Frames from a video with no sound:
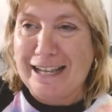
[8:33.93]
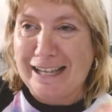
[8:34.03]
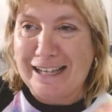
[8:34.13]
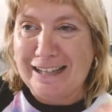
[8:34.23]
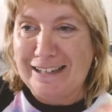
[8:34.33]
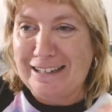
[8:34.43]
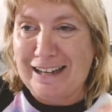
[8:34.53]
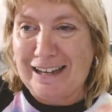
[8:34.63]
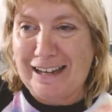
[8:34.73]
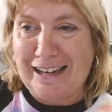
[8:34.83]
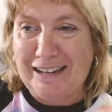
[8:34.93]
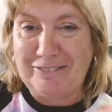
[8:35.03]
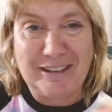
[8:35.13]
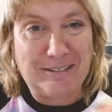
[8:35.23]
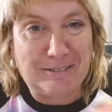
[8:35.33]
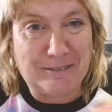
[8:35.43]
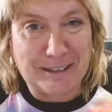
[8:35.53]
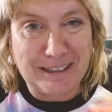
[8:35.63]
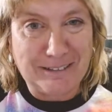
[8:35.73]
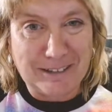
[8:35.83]
and it went
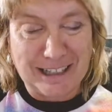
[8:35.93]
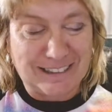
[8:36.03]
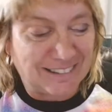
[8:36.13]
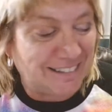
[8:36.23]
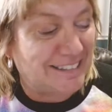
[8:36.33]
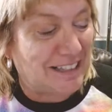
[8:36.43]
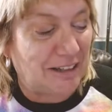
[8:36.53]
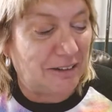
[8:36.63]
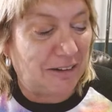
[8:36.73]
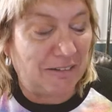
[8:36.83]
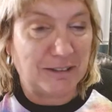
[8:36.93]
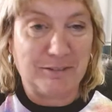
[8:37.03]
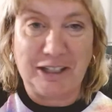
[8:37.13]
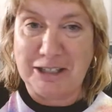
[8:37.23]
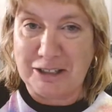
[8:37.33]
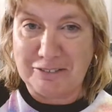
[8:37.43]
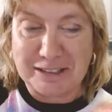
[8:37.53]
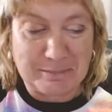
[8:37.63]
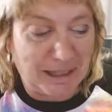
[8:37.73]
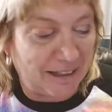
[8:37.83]
really well. So I was very
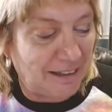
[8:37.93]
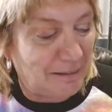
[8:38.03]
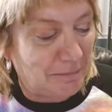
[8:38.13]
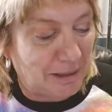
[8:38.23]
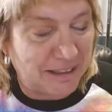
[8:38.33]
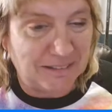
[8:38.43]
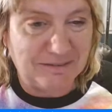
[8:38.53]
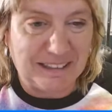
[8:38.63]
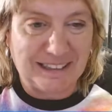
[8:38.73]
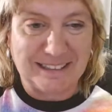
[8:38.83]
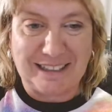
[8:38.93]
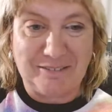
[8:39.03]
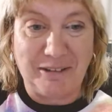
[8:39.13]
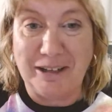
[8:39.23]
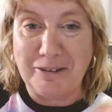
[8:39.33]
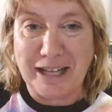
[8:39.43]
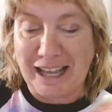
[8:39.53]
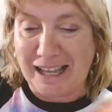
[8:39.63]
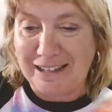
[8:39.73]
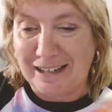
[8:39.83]
nervous about it, but it went
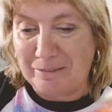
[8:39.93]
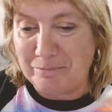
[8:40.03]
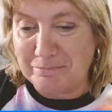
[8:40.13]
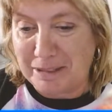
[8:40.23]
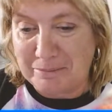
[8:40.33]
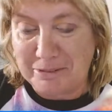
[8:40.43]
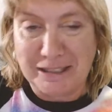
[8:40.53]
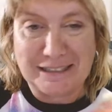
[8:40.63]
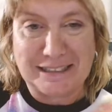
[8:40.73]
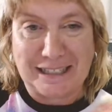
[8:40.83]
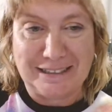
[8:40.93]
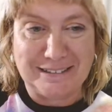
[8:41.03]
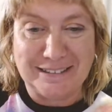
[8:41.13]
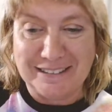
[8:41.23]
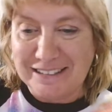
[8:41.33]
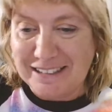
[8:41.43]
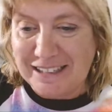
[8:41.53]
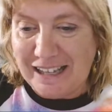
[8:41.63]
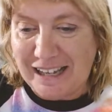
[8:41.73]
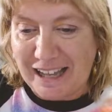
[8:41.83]
okay. I'm, I'm really excited.
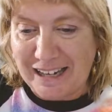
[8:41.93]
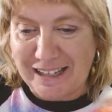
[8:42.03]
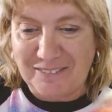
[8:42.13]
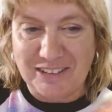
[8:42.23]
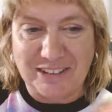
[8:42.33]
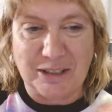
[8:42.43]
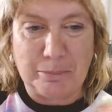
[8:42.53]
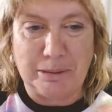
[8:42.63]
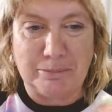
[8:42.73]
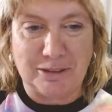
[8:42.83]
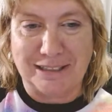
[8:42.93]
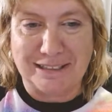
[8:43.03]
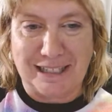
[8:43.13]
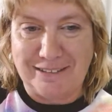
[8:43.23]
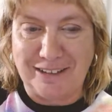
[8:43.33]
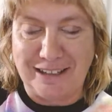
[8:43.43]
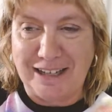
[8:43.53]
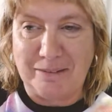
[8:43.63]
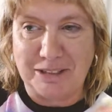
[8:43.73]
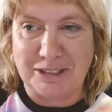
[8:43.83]
It kind of got me a little bit more excited. Right
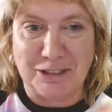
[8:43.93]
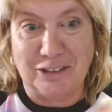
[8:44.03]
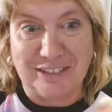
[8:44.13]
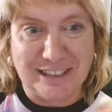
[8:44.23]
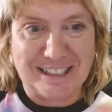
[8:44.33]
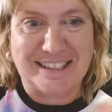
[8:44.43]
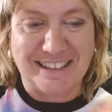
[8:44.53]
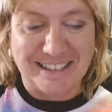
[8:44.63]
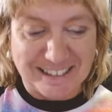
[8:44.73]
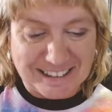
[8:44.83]
now I'm just nervous.